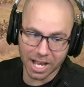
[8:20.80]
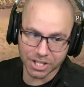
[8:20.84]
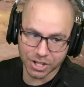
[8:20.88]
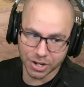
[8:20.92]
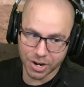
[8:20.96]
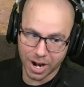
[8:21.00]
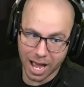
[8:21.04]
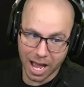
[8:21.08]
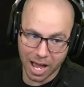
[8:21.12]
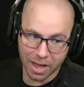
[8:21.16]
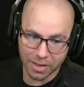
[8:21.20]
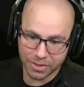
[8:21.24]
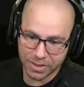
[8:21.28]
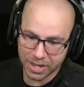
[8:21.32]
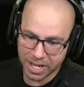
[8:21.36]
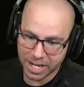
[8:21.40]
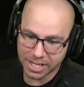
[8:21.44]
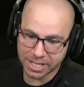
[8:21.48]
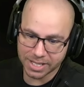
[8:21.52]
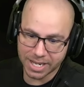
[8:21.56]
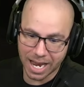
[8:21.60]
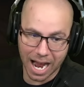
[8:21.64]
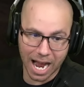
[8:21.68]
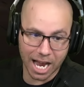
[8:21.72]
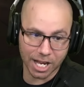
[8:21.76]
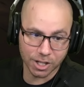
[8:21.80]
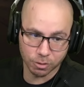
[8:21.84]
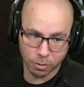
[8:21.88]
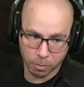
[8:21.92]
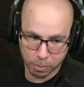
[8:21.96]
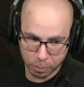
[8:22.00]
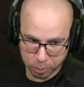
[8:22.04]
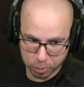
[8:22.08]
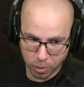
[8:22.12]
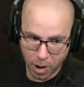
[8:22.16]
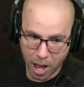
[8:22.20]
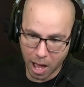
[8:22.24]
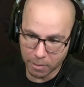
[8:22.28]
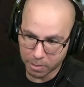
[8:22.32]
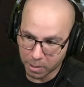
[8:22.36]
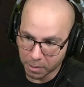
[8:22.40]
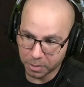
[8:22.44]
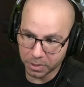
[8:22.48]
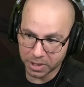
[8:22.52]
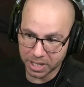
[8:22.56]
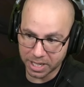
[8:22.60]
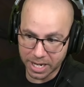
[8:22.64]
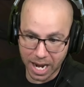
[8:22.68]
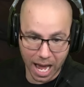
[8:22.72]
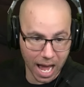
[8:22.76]
not, these guys will
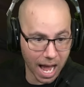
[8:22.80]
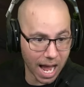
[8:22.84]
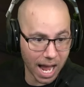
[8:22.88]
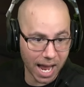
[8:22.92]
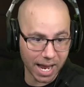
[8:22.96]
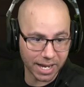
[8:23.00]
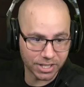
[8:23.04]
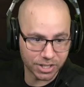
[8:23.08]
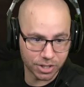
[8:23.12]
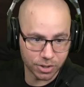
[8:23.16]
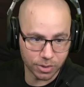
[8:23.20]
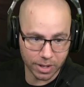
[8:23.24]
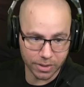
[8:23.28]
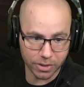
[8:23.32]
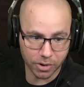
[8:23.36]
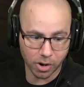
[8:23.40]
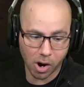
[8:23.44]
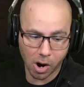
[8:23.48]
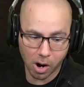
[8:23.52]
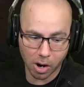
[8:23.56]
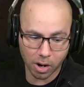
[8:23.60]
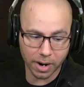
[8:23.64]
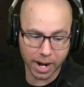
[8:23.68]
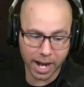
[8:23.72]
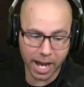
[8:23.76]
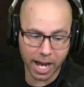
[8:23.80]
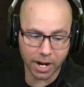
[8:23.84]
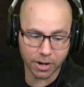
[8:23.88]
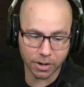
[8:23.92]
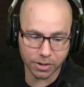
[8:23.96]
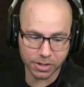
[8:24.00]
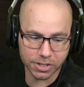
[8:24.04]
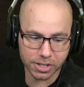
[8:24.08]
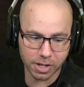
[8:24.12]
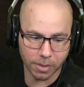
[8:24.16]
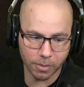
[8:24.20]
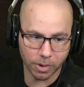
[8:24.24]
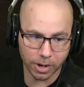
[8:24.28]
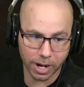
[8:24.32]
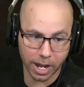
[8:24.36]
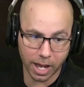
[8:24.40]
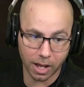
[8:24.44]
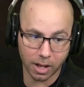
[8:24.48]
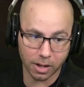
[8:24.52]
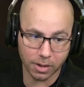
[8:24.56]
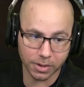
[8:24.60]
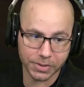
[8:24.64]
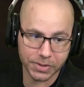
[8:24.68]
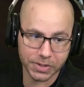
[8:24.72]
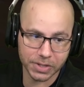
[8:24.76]
probably die to either our hand or someone
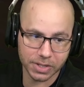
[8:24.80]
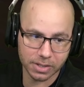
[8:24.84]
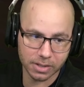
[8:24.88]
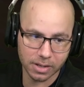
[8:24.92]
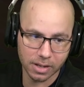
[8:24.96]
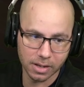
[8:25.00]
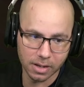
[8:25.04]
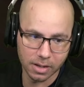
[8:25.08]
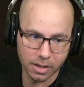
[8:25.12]
else.